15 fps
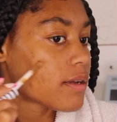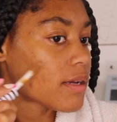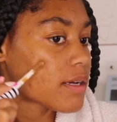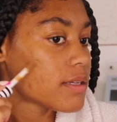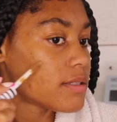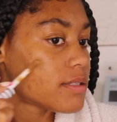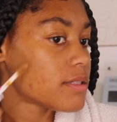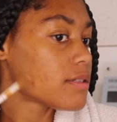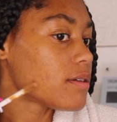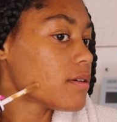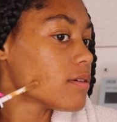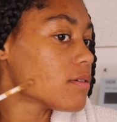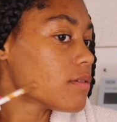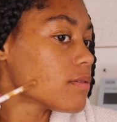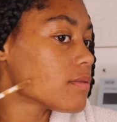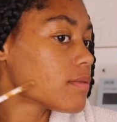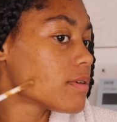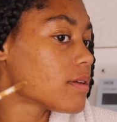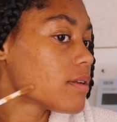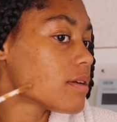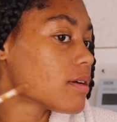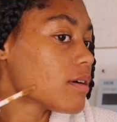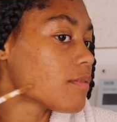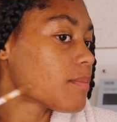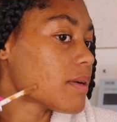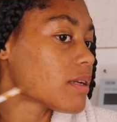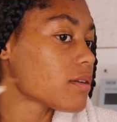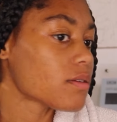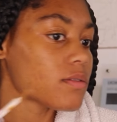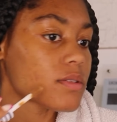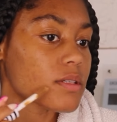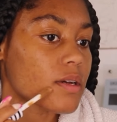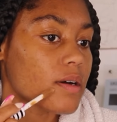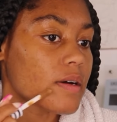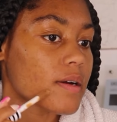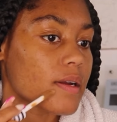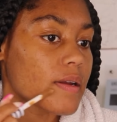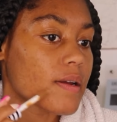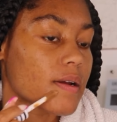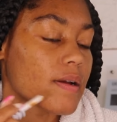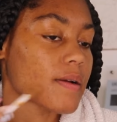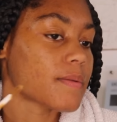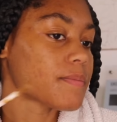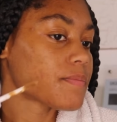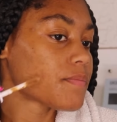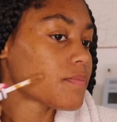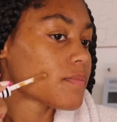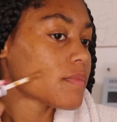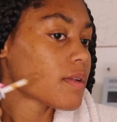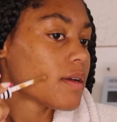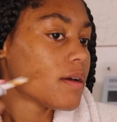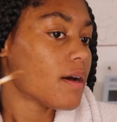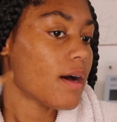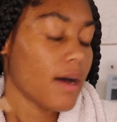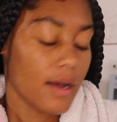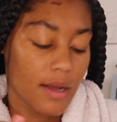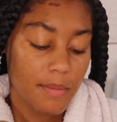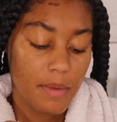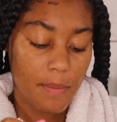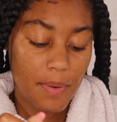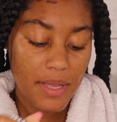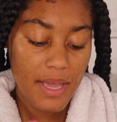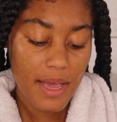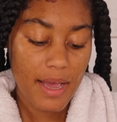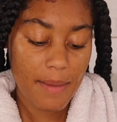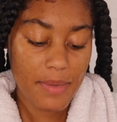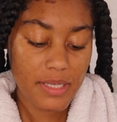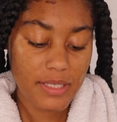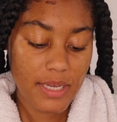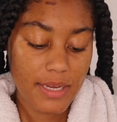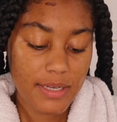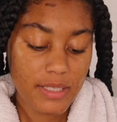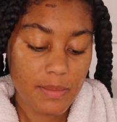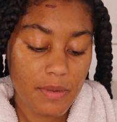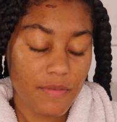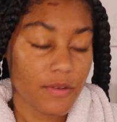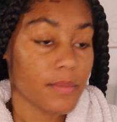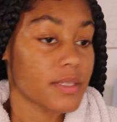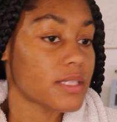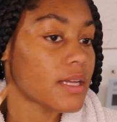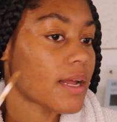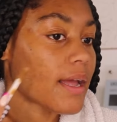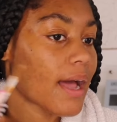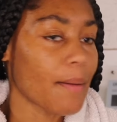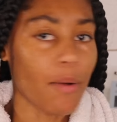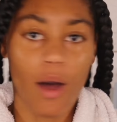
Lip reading: conceal any of my little scarring. But yeah, I'm excited to be filming today. I'm